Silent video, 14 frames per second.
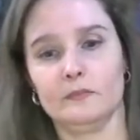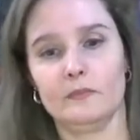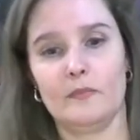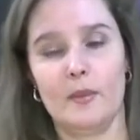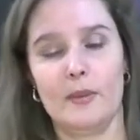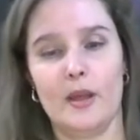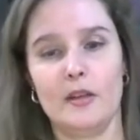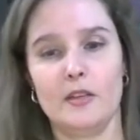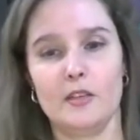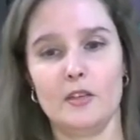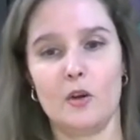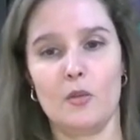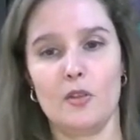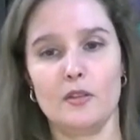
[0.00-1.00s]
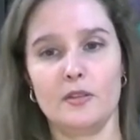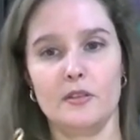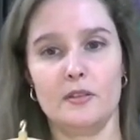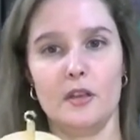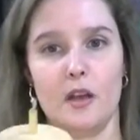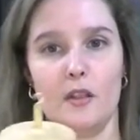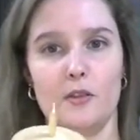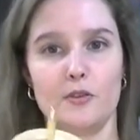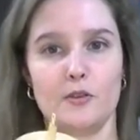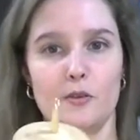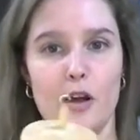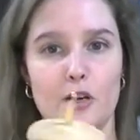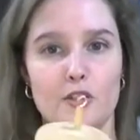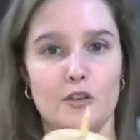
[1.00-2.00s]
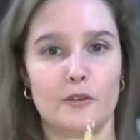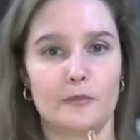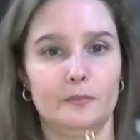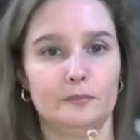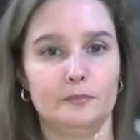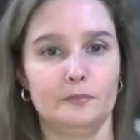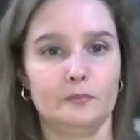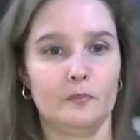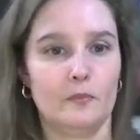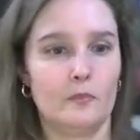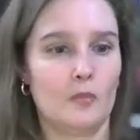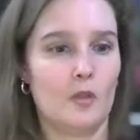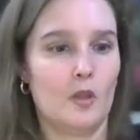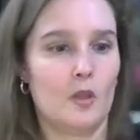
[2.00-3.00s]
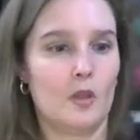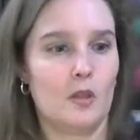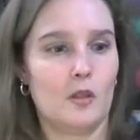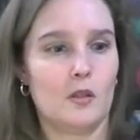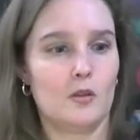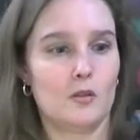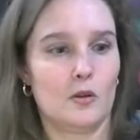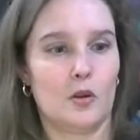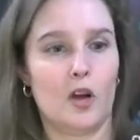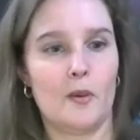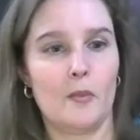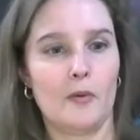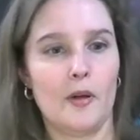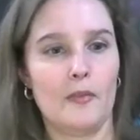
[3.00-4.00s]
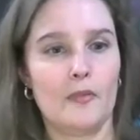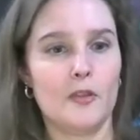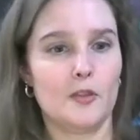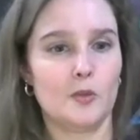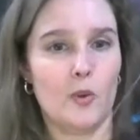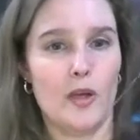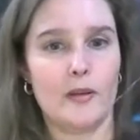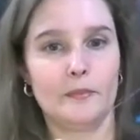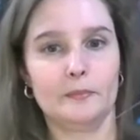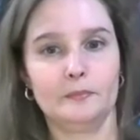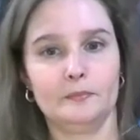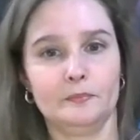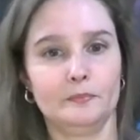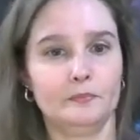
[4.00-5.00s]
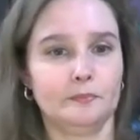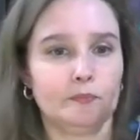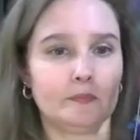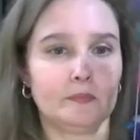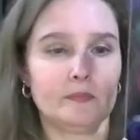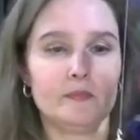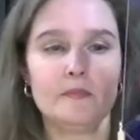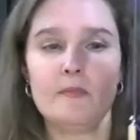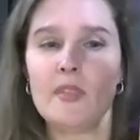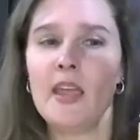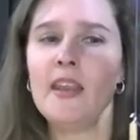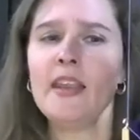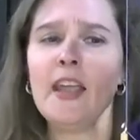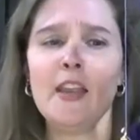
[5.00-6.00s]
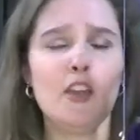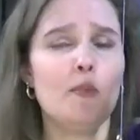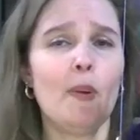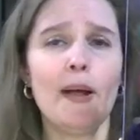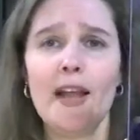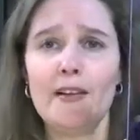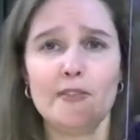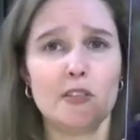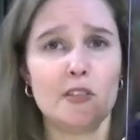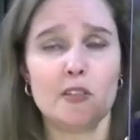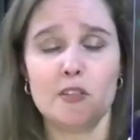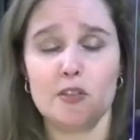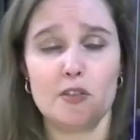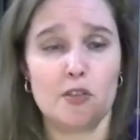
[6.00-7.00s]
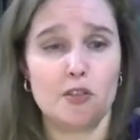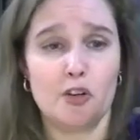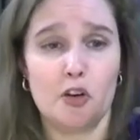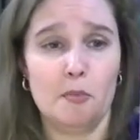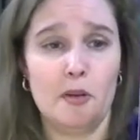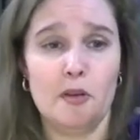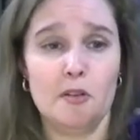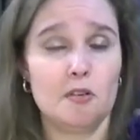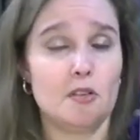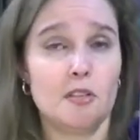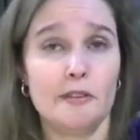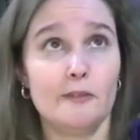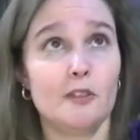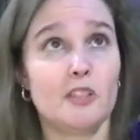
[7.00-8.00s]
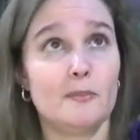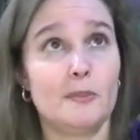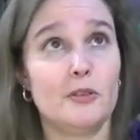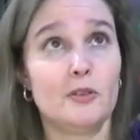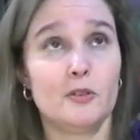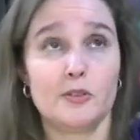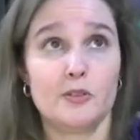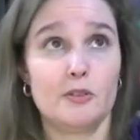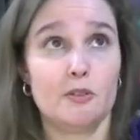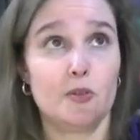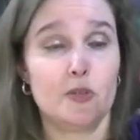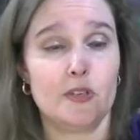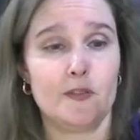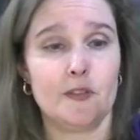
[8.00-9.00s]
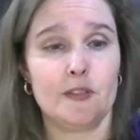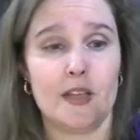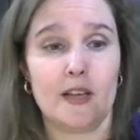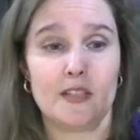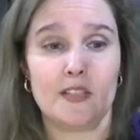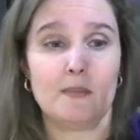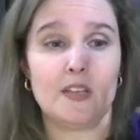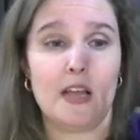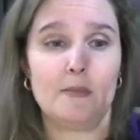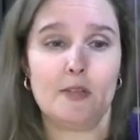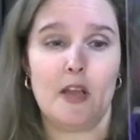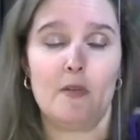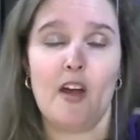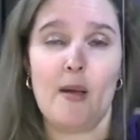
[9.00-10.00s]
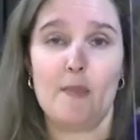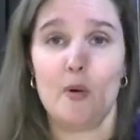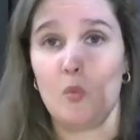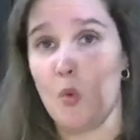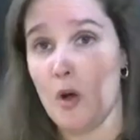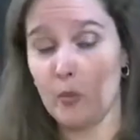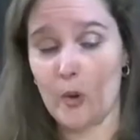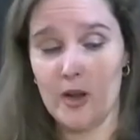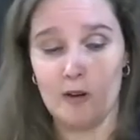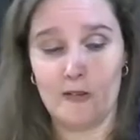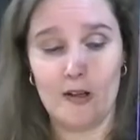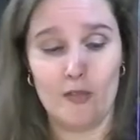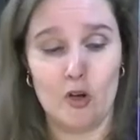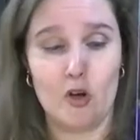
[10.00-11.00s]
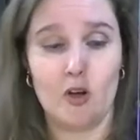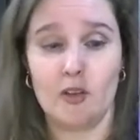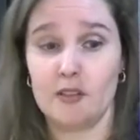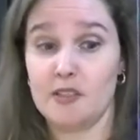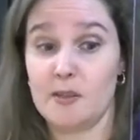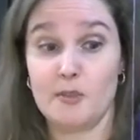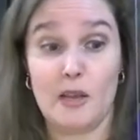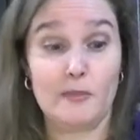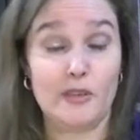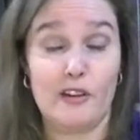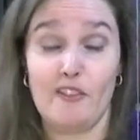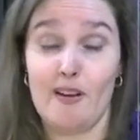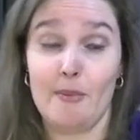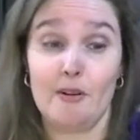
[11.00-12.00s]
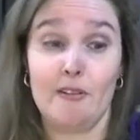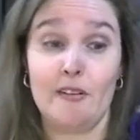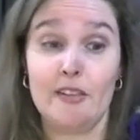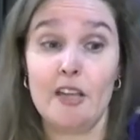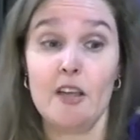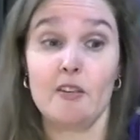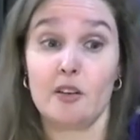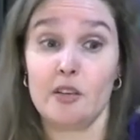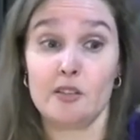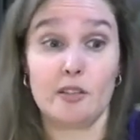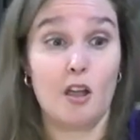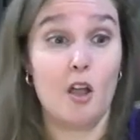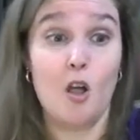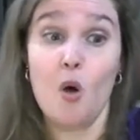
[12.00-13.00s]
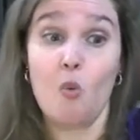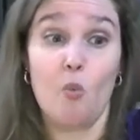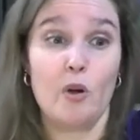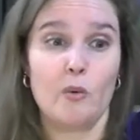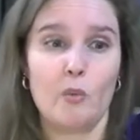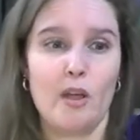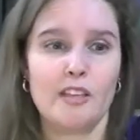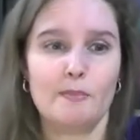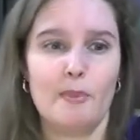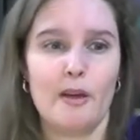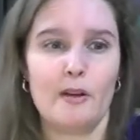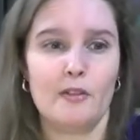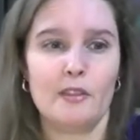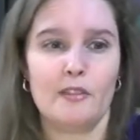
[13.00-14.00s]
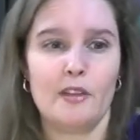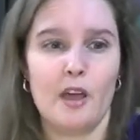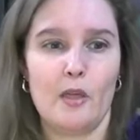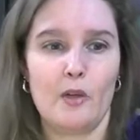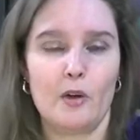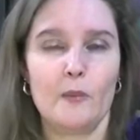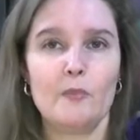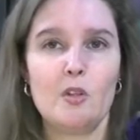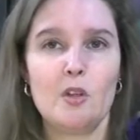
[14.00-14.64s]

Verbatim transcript: Maybe I need to go the, the other direction. So come around this way. And again, you might have to determine, different spindles do different things. Sometimes I wrap it one way around the hook and sometimes I wrap it around the other, because one way is better than the other.